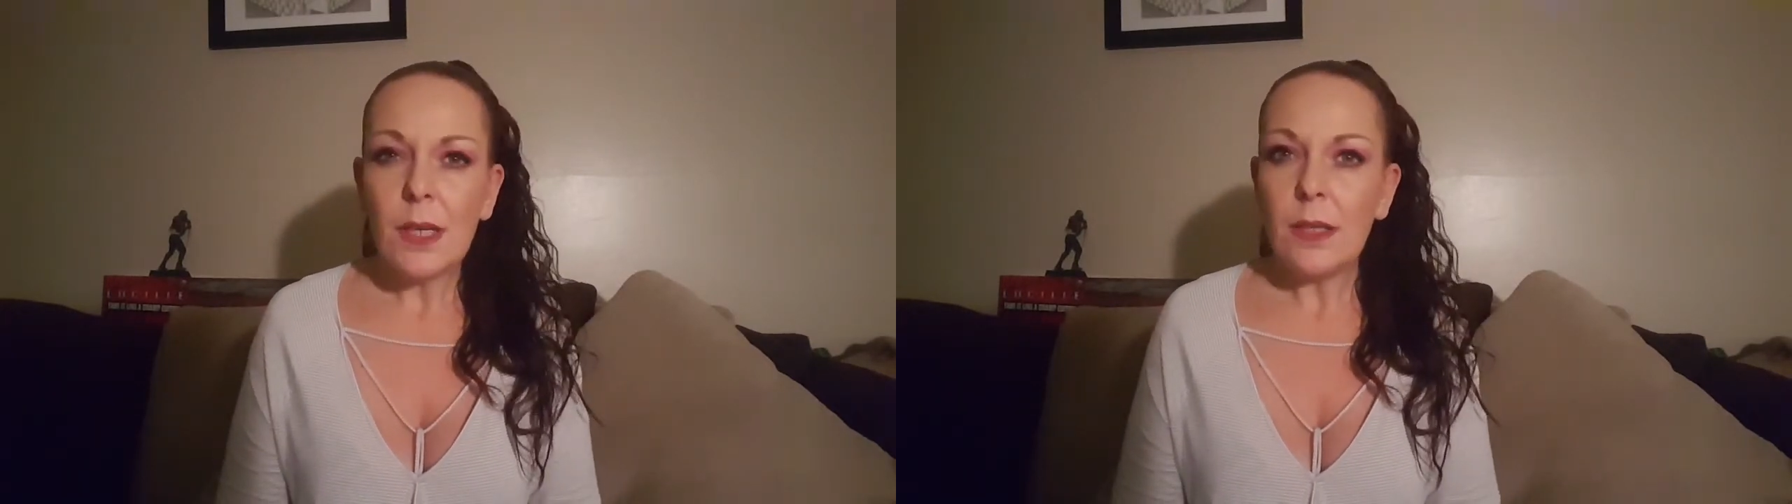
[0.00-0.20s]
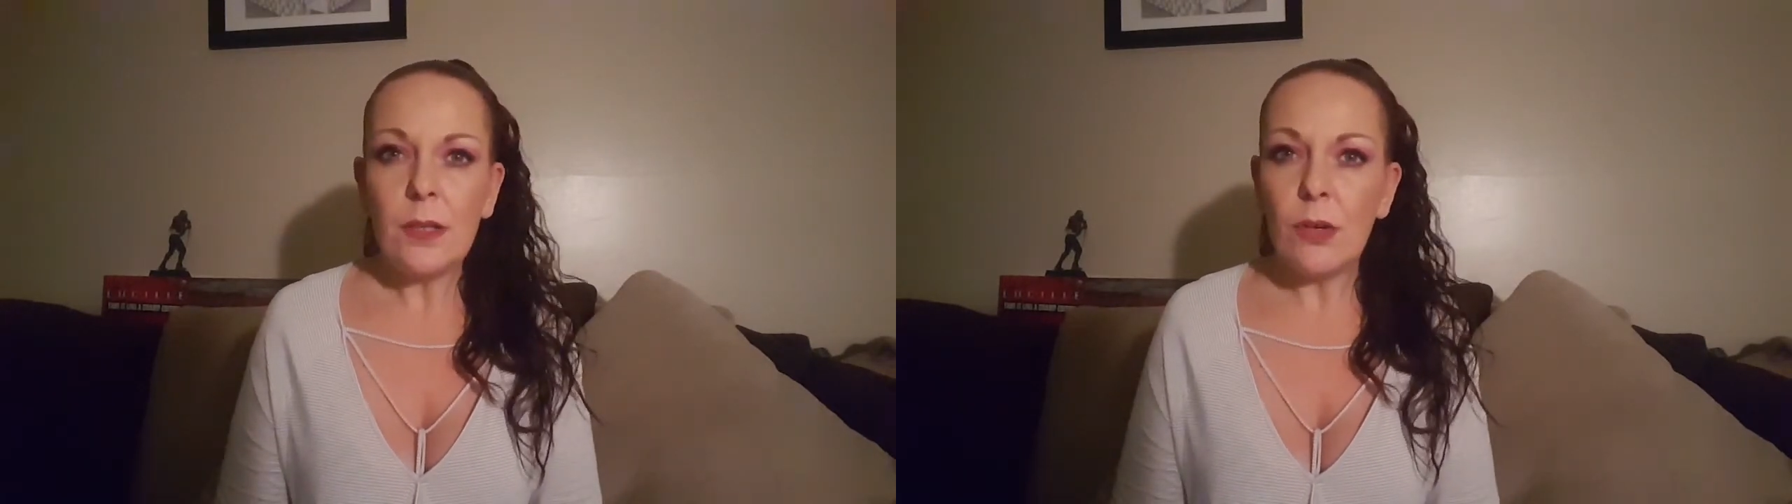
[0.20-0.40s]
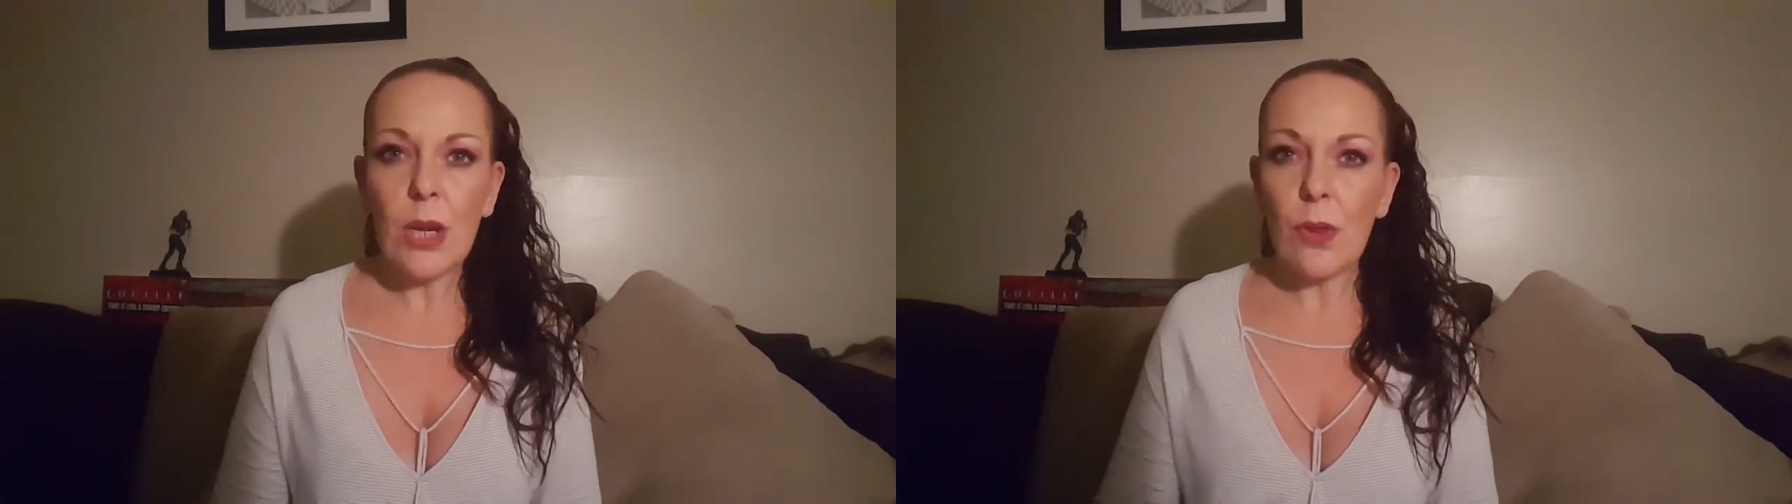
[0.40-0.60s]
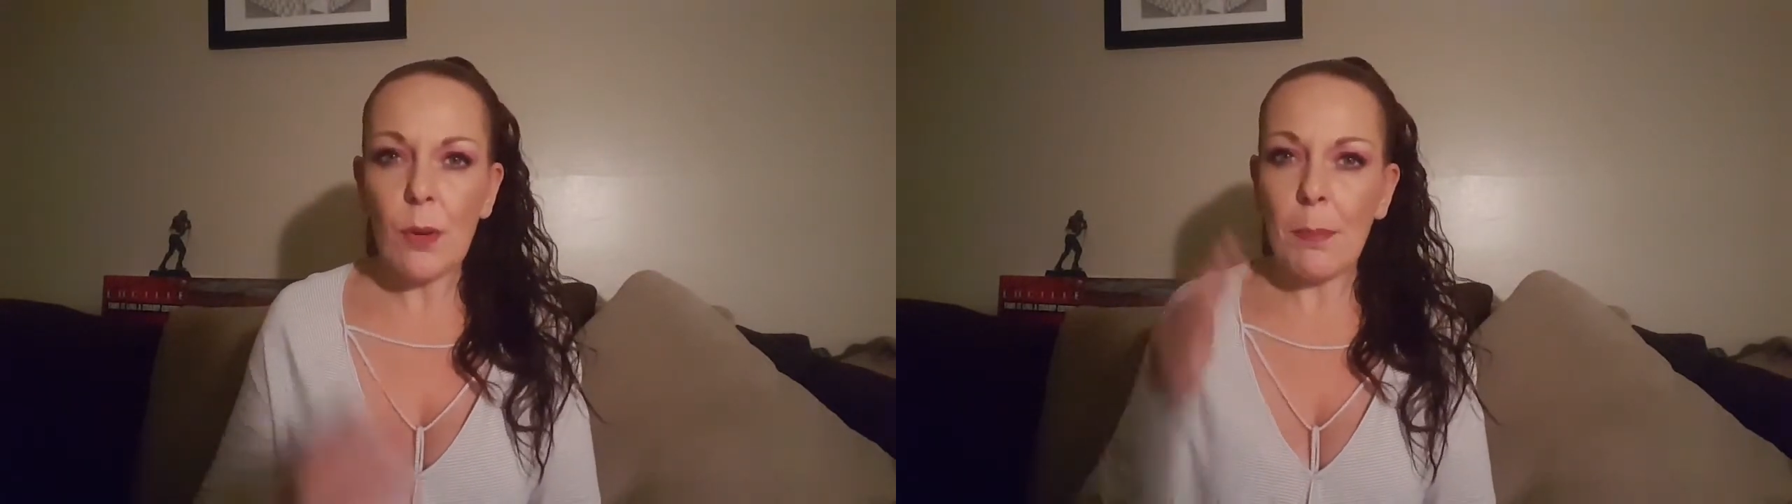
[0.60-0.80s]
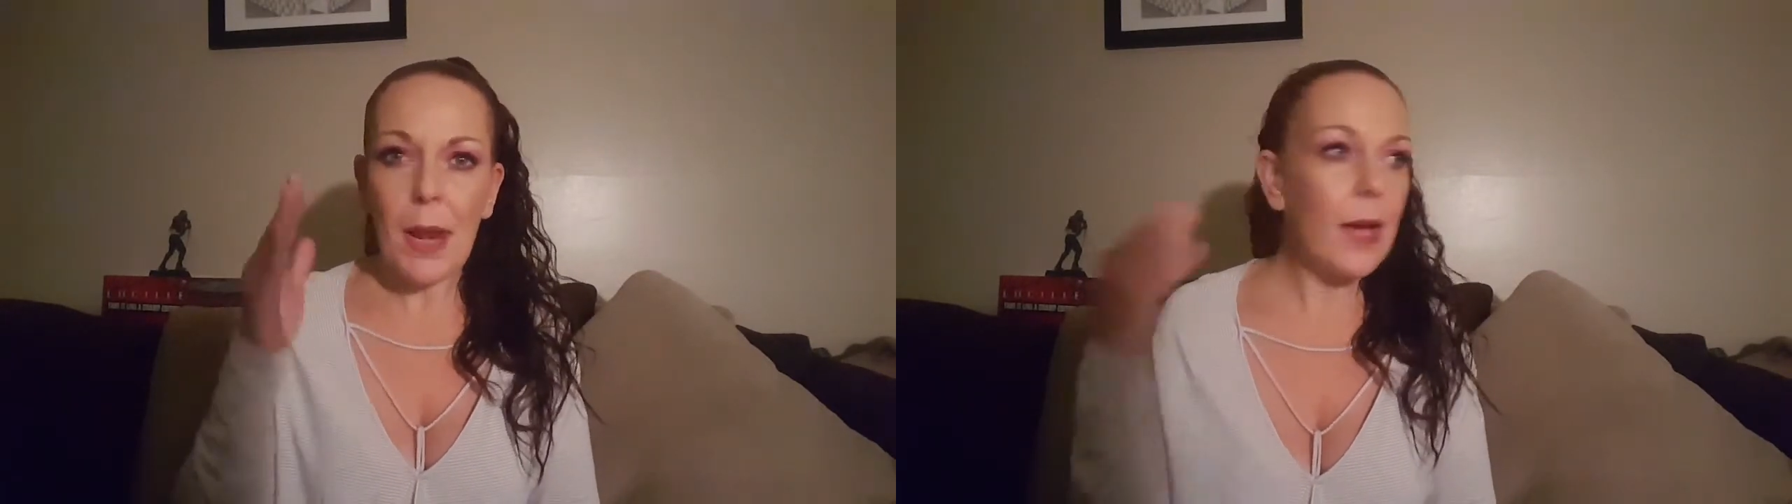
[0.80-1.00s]
You're either
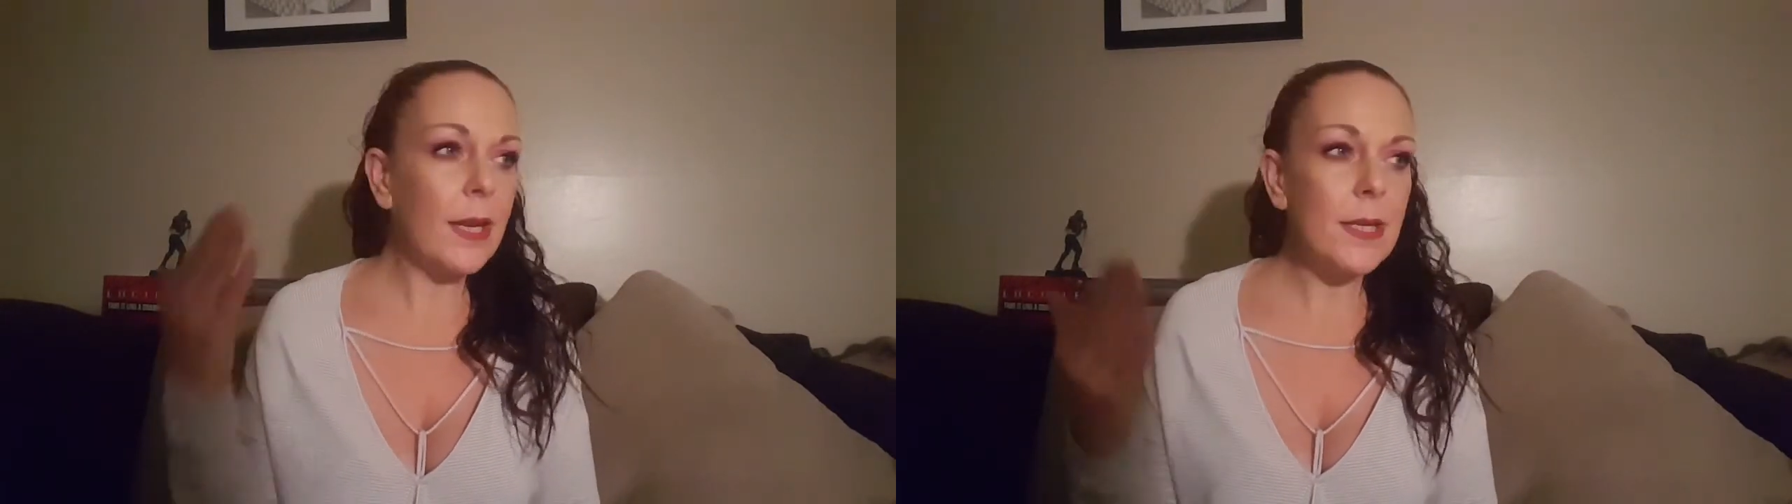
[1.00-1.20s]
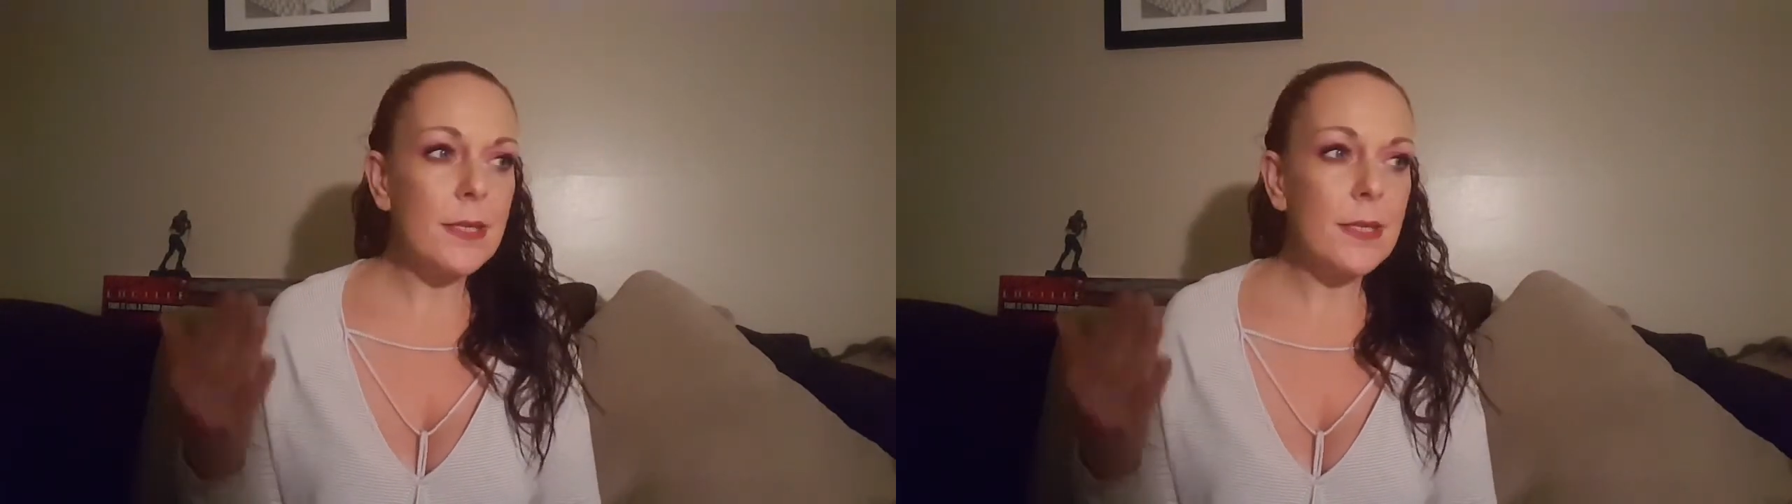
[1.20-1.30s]
blocking